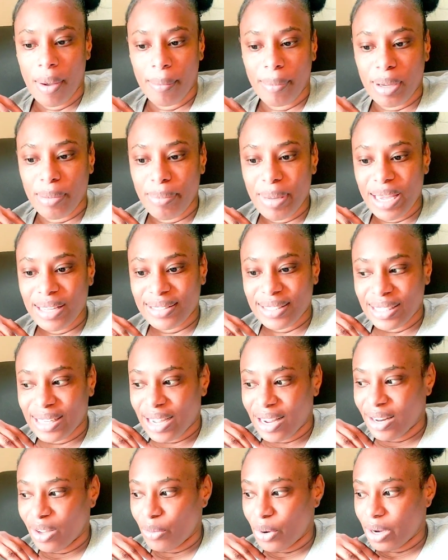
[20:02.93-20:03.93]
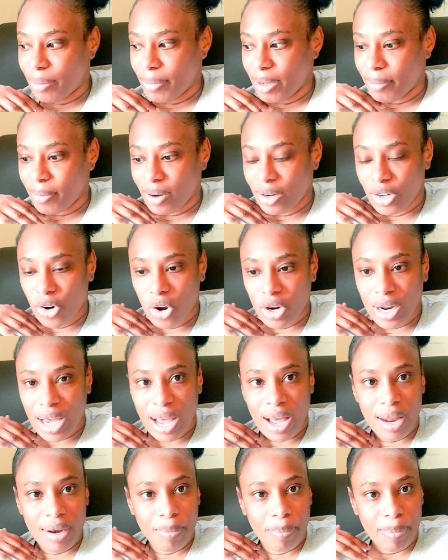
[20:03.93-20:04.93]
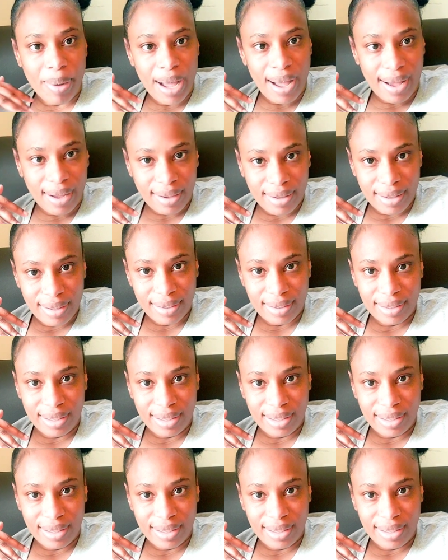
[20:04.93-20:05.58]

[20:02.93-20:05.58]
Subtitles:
me basically when I done unpack,